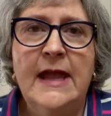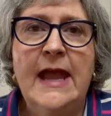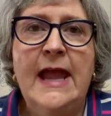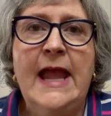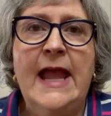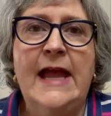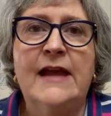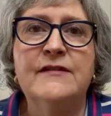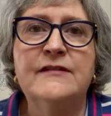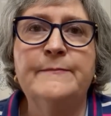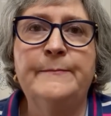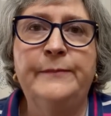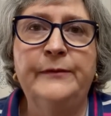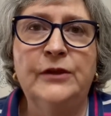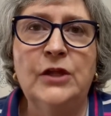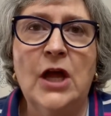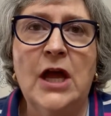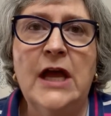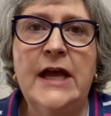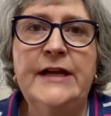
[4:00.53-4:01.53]
has
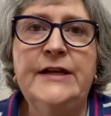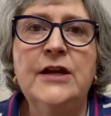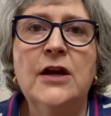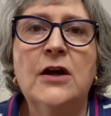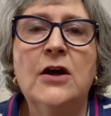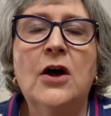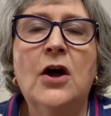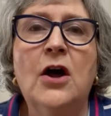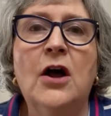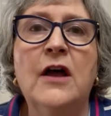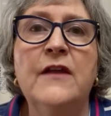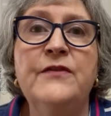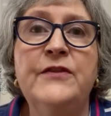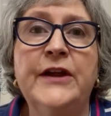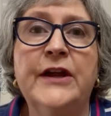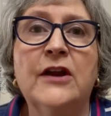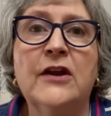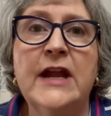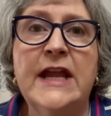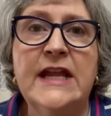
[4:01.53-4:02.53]
blood on
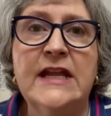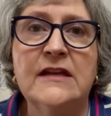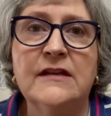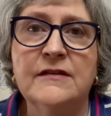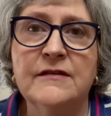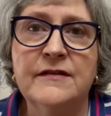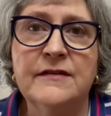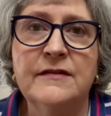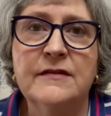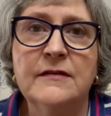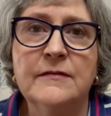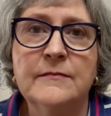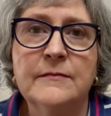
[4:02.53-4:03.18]
their hands.